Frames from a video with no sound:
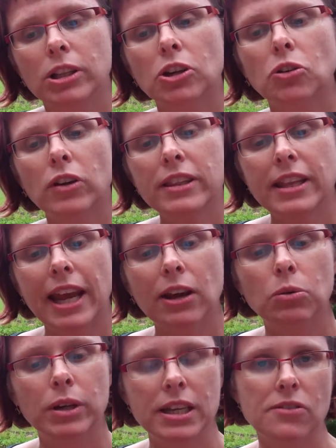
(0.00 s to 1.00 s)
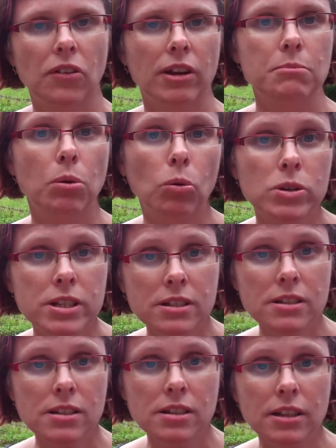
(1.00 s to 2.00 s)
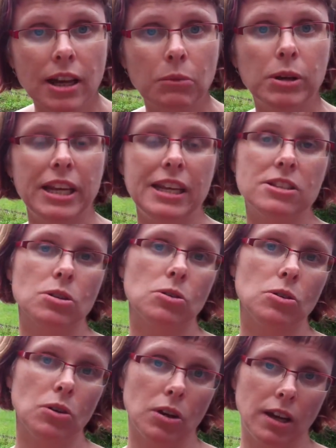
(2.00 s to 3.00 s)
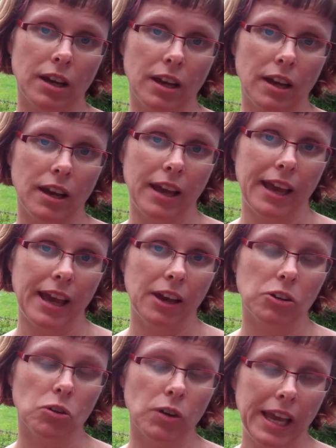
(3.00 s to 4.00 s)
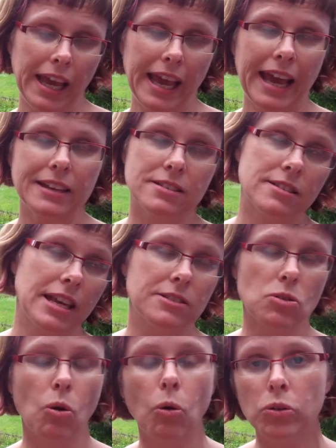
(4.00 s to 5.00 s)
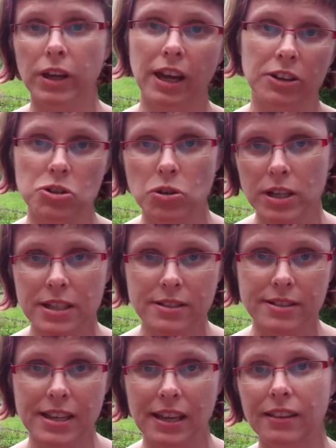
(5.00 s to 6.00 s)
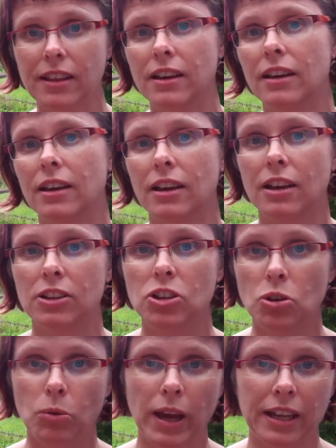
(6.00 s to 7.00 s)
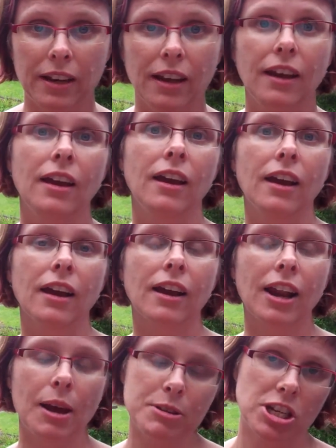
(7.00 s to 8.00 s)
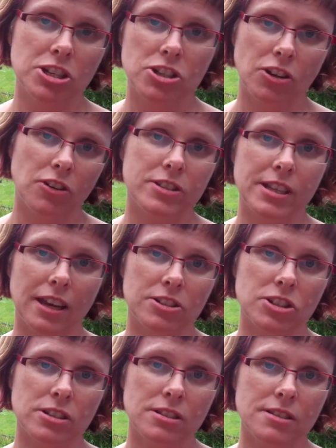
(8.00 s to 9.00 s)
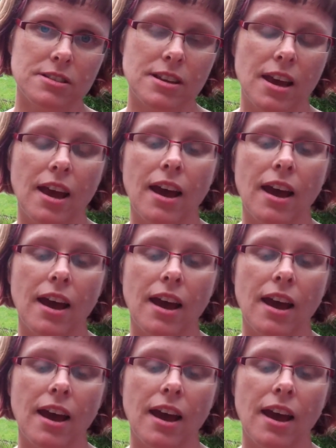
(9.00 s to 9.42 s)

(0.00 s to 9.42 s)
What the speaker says: agree that equity is very important, and we need to agree as all the countries in the UN climate change negotiations